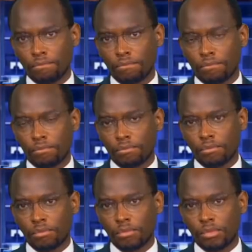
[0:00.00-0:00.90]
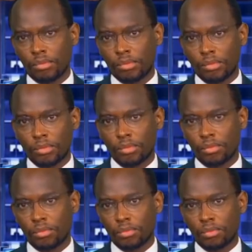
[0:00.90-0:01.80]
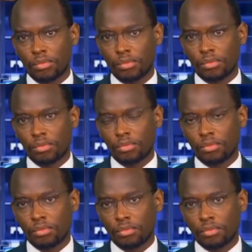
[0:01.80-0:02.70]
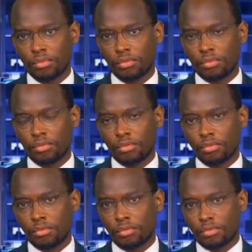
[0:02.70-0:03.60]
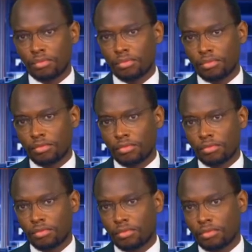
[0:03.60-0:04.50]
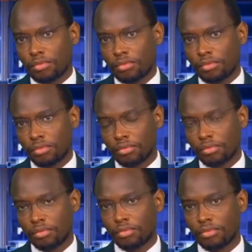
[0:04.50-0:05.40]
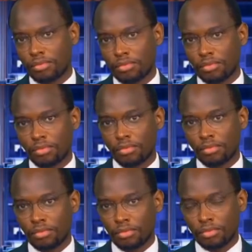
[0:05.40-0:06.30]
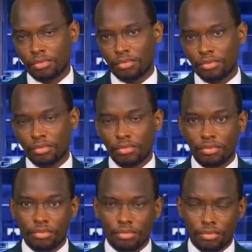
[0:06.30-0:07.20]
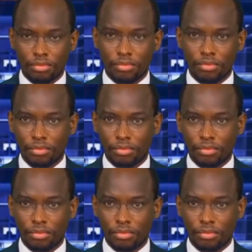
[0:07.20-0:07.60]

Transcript: (not speaking)